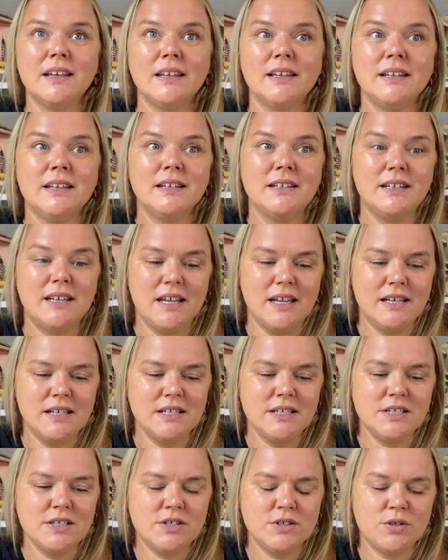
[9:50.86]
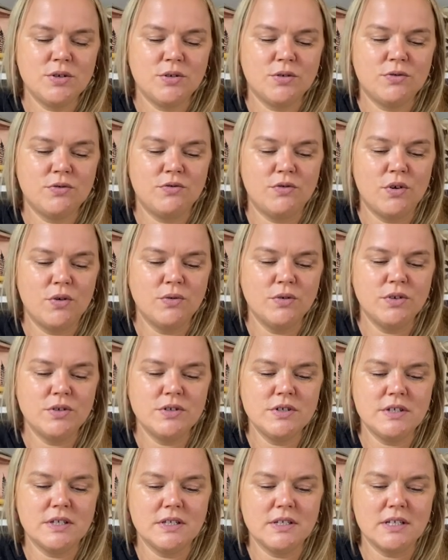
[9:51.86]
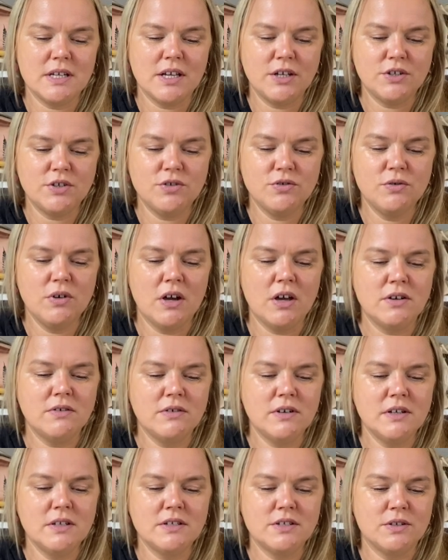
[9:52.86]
in Danish kroners is like 200.